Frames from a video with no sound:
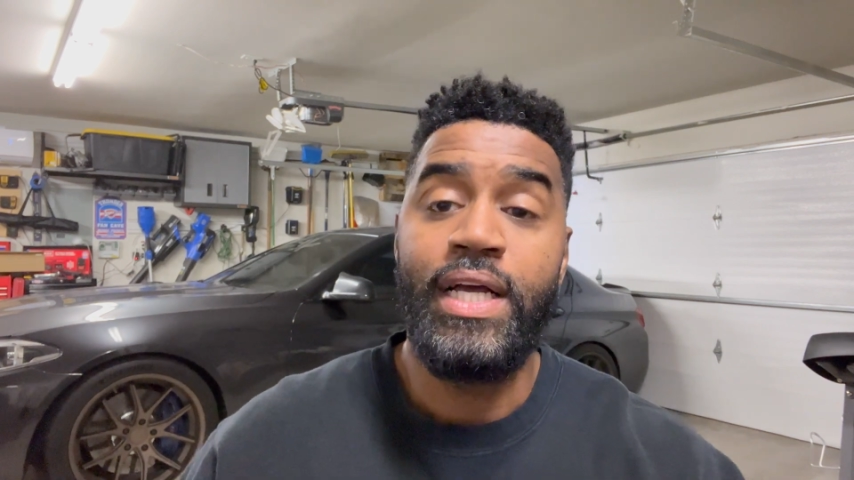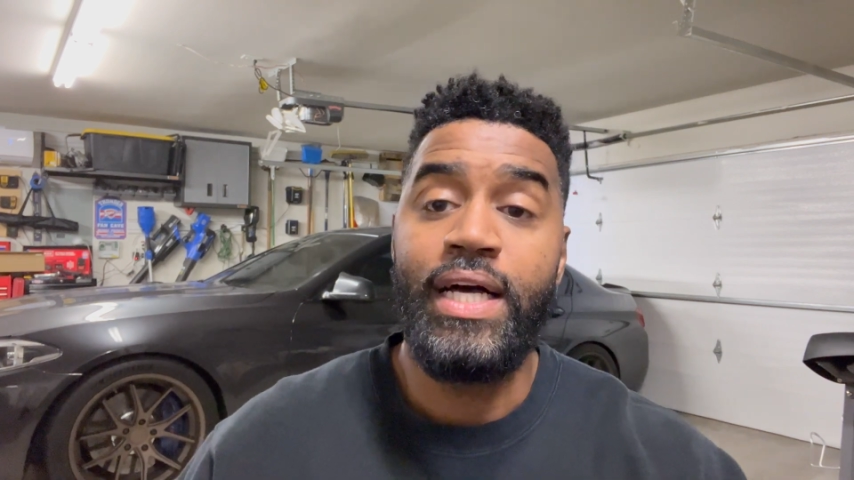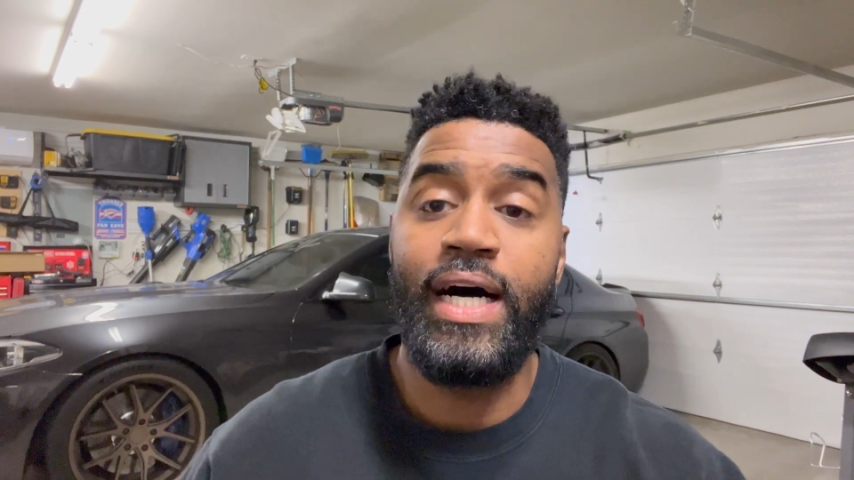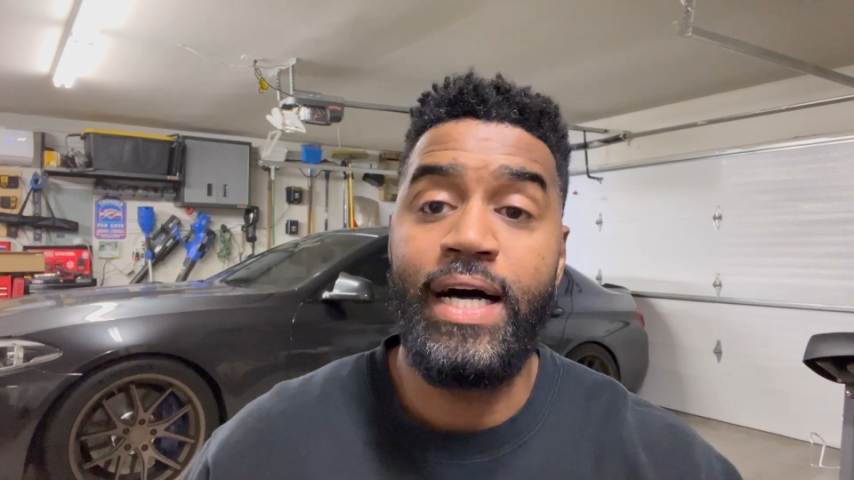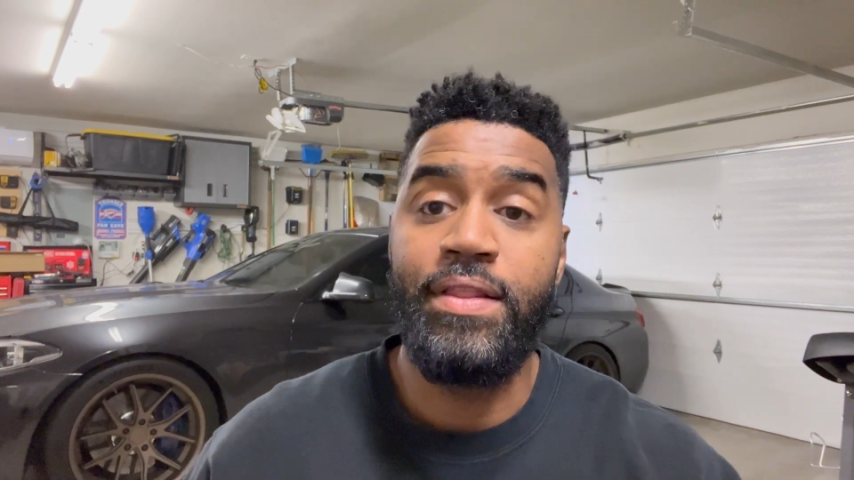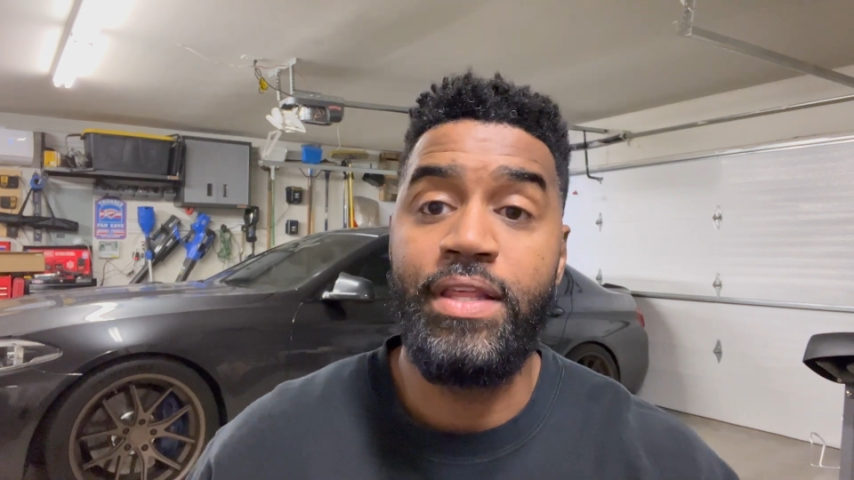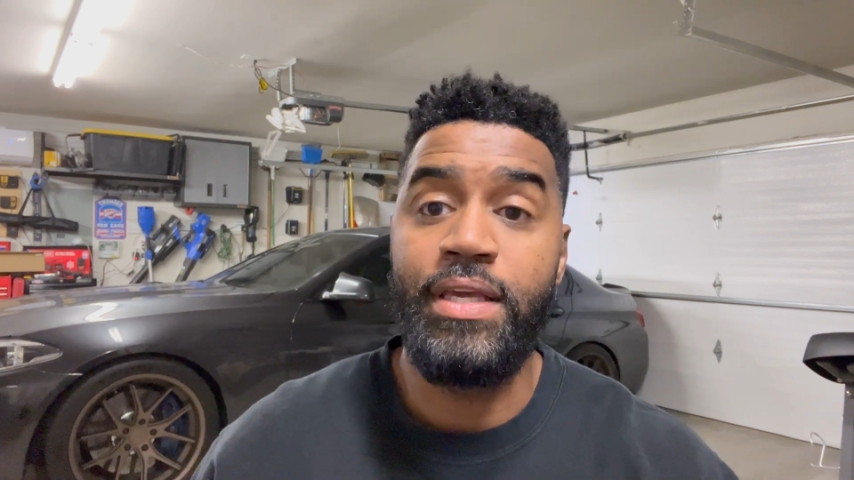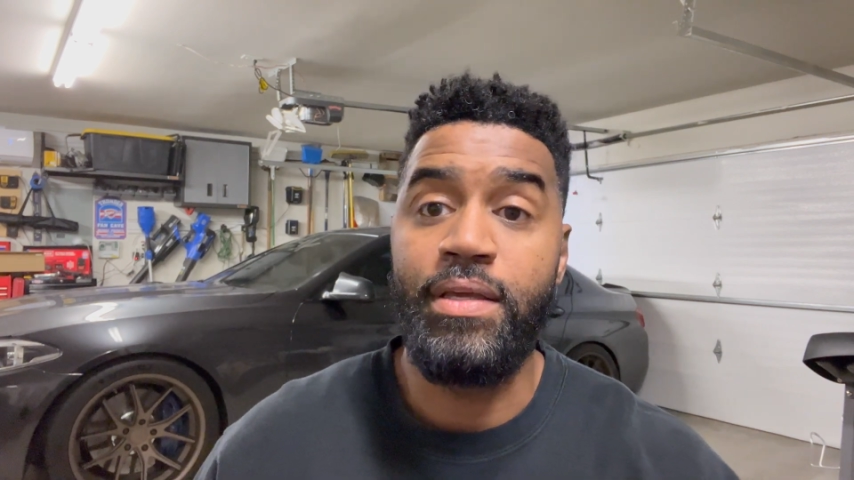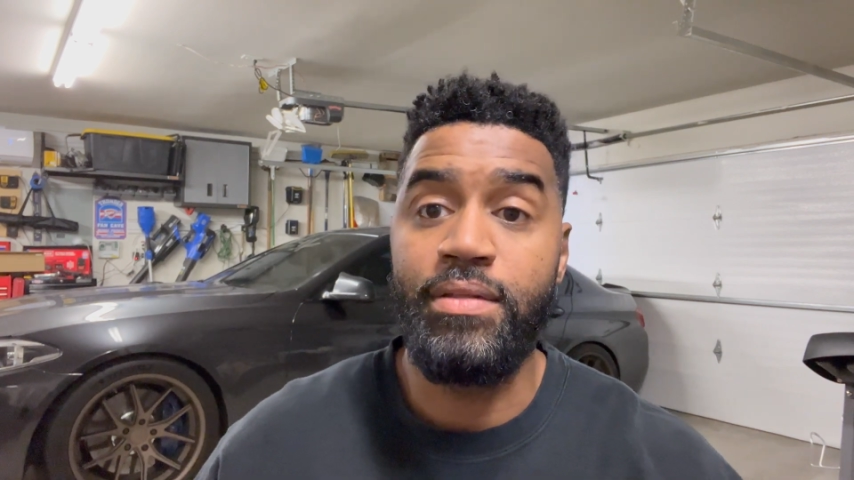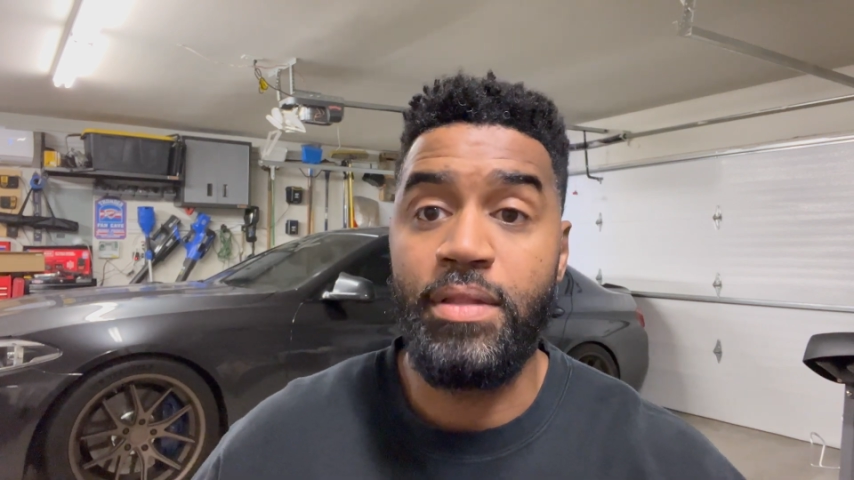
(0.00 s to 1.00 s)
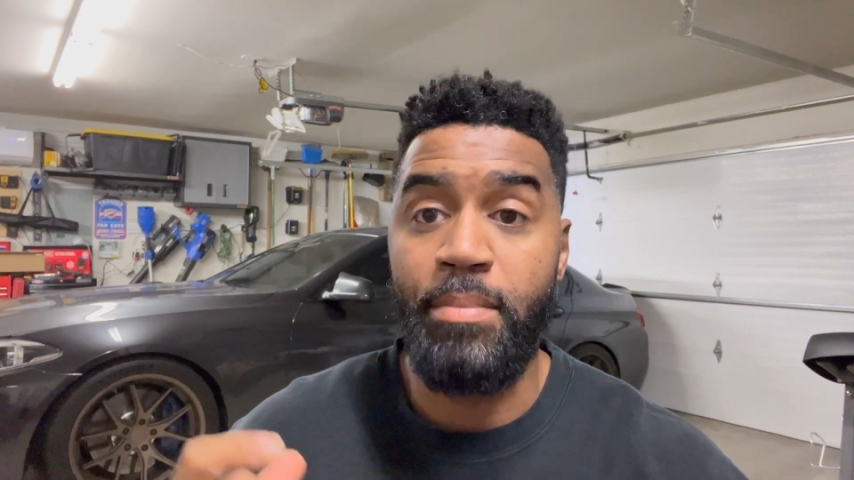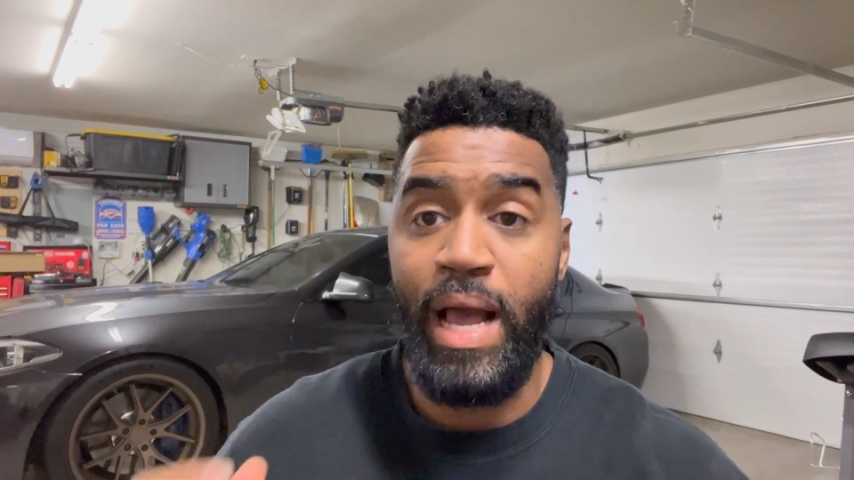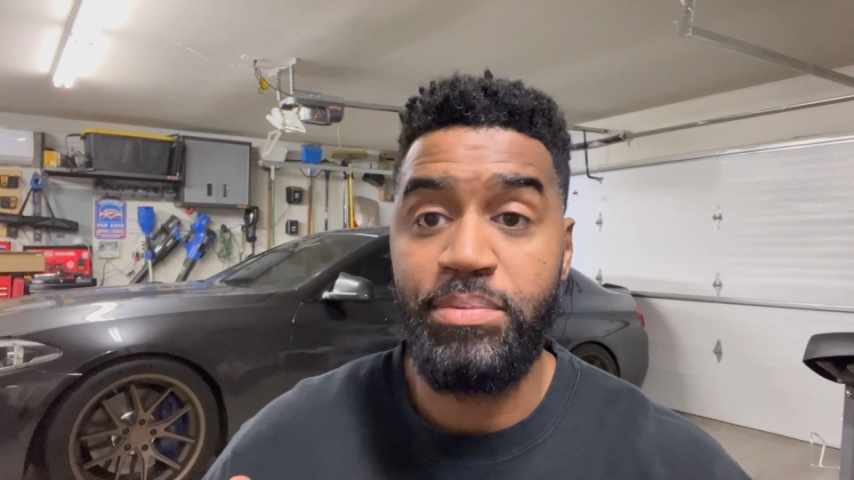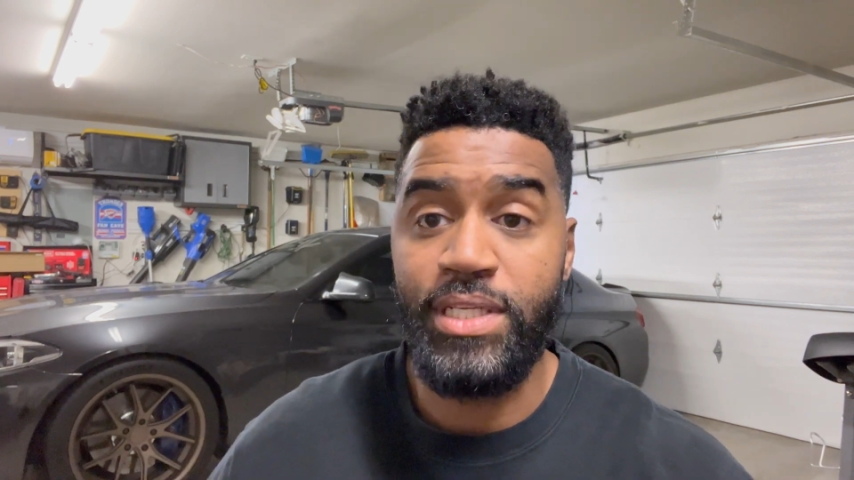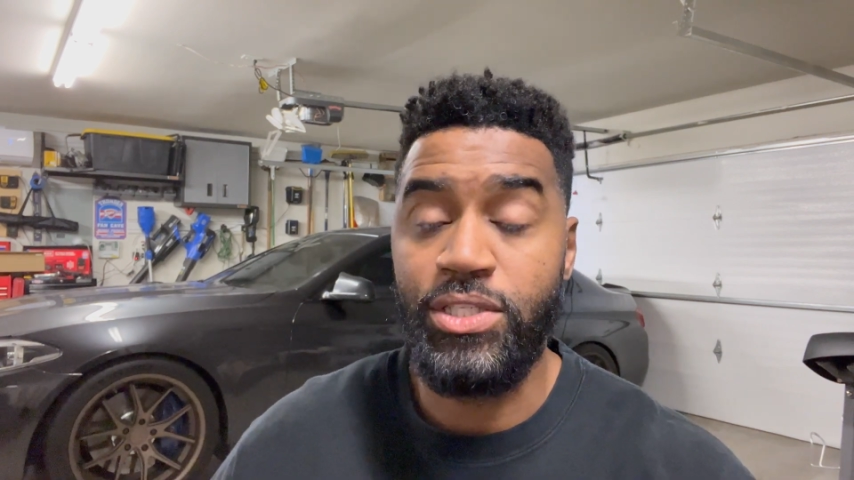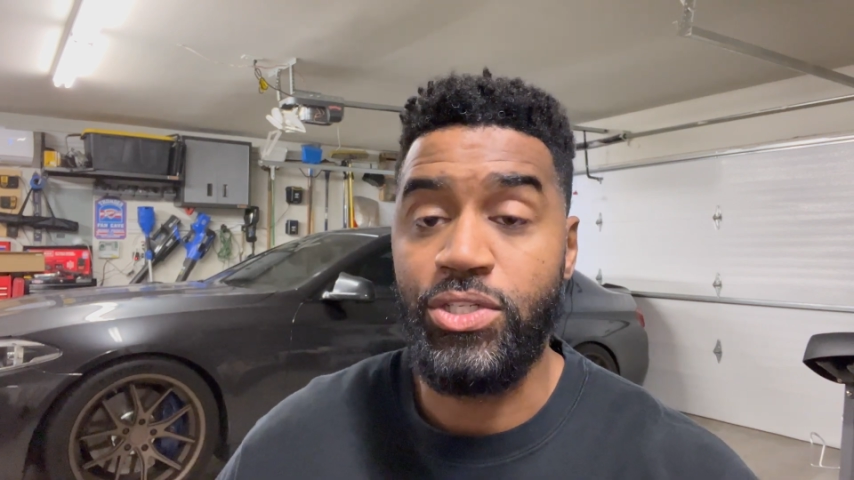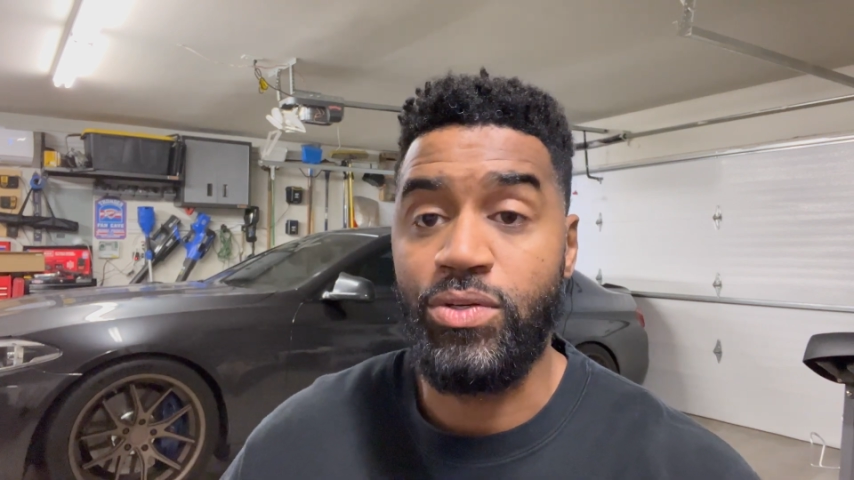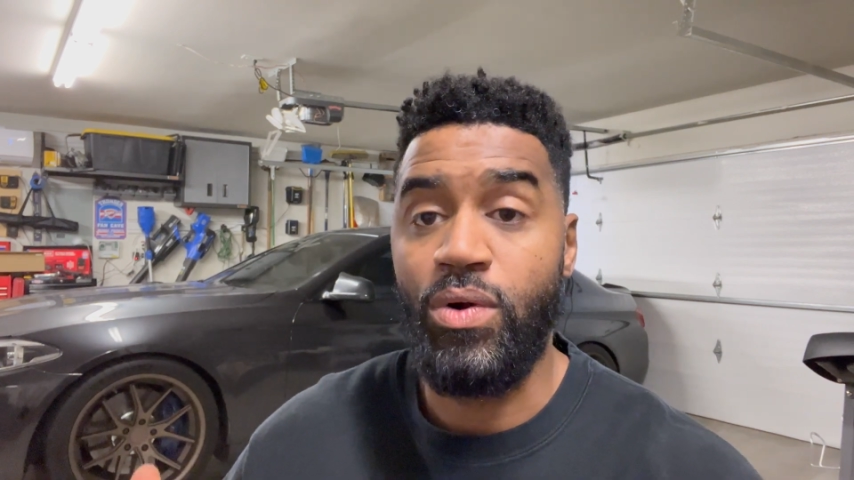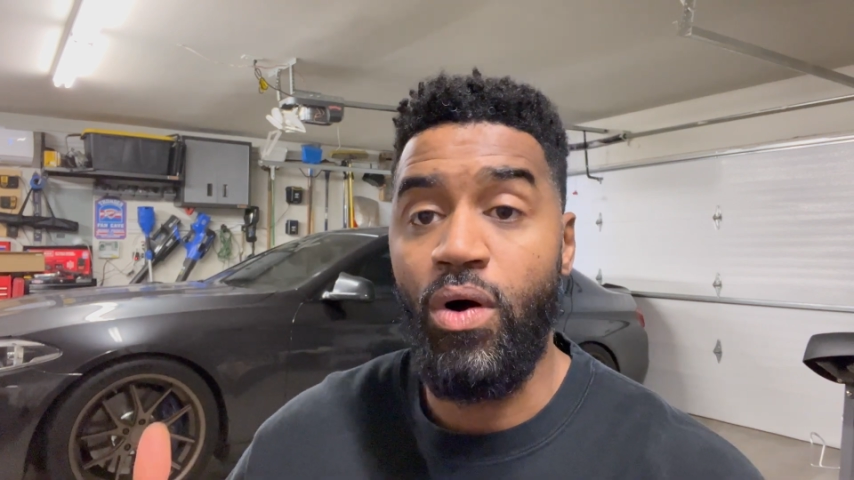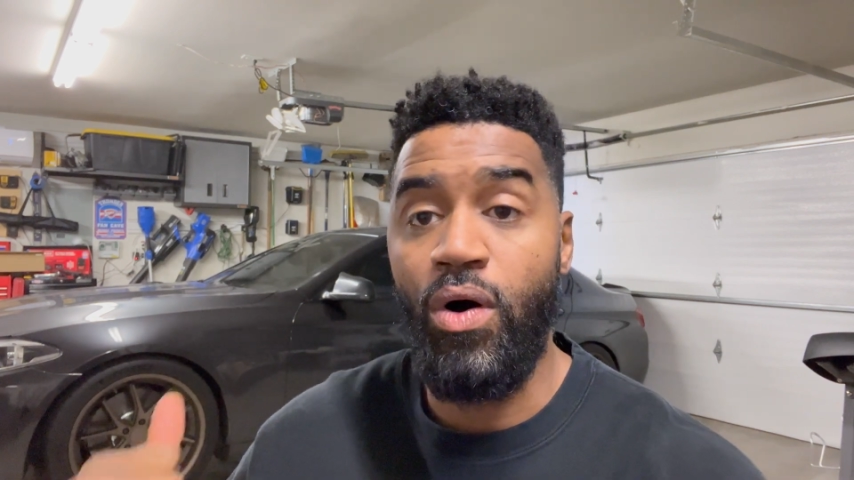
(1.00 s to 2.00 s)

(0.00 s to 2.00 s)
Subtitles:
the MAP sensor